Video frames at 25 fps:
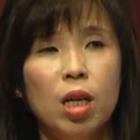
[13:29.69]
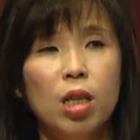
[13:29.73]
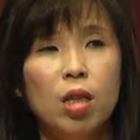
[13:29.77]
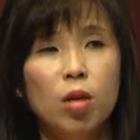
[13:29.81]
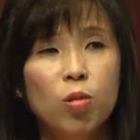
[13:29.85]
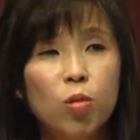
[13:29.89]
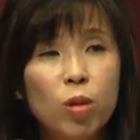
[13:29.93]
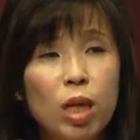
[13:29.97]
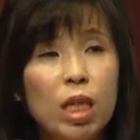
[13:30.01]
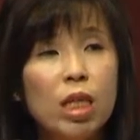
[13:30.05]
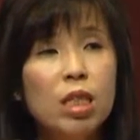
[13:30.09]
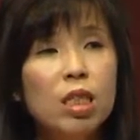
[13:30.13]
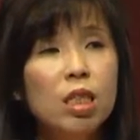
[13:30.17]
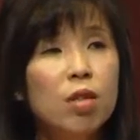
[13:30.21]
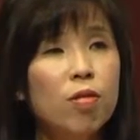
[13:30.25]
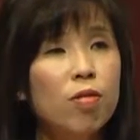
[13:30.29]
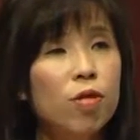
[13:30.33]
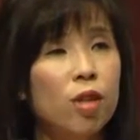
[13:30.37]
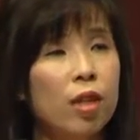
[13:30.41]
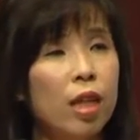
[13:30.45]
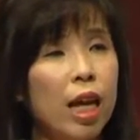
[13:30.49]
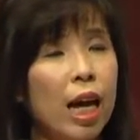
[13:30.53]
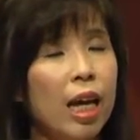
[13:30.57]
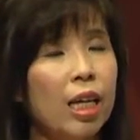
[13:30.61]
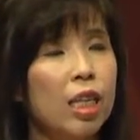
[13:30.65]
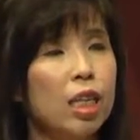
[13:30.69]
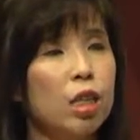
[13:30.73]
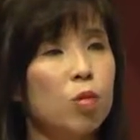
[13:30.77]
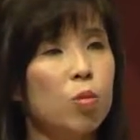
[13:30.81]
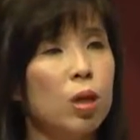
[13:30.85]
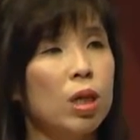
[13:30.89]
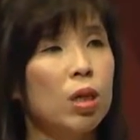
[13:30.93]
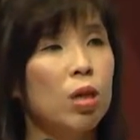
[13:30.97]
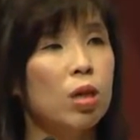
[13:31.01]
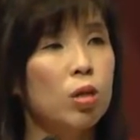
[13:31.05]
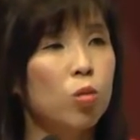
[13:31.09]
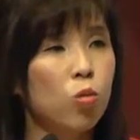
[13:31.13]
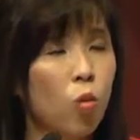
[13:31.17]
The reason for that is
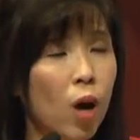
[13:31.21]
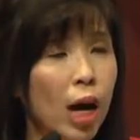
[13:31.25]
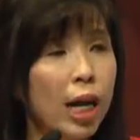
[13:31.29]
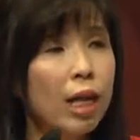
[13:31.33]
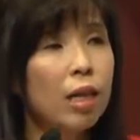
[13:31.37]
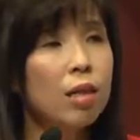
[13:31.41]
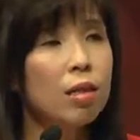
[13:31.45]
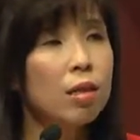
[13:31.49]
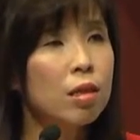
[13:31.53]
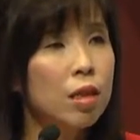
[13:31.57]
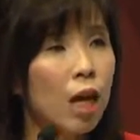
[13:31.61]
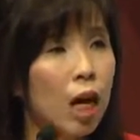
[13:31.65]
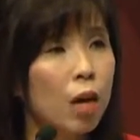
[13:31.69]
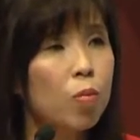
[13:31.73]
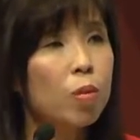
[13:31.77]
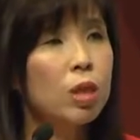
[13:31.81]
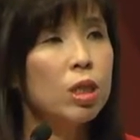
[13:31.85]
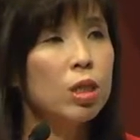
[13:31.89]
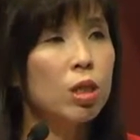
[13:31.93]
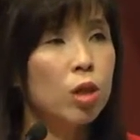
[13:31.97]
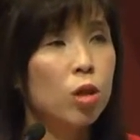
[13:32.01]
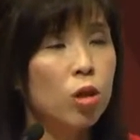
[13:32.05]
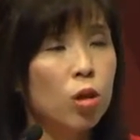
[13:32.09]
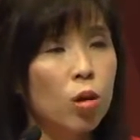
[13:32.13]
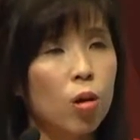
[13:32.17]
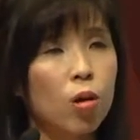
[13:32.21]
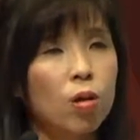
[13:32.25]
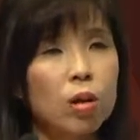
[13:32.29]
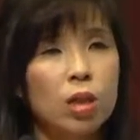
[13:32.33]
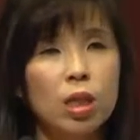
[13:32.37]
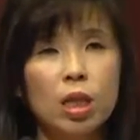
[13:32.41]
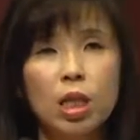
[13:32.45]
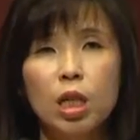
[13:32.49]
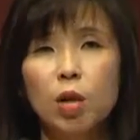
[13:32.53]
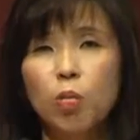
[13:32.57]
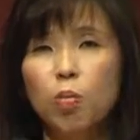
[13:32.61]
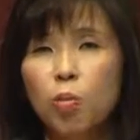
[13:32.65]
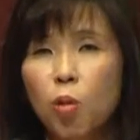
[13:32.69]
because why is
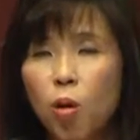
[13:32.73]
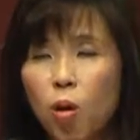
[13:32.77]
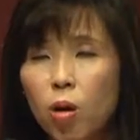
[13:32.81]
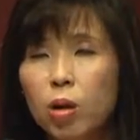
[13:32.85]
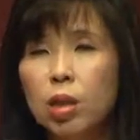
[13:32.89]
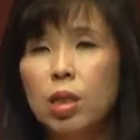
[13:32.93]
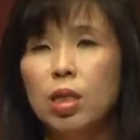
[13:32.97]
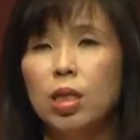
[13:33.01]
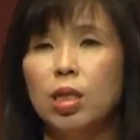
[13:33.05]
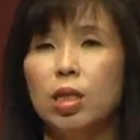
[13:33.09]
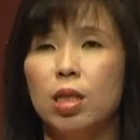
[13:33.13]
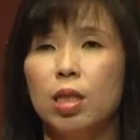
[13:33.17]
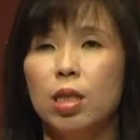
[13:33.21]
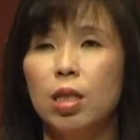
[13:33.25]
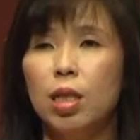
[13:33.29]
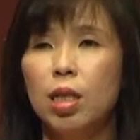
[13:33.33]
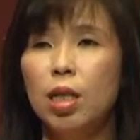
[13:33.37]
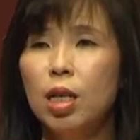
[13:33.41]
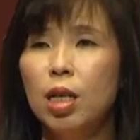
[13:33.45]
cybersecurity important?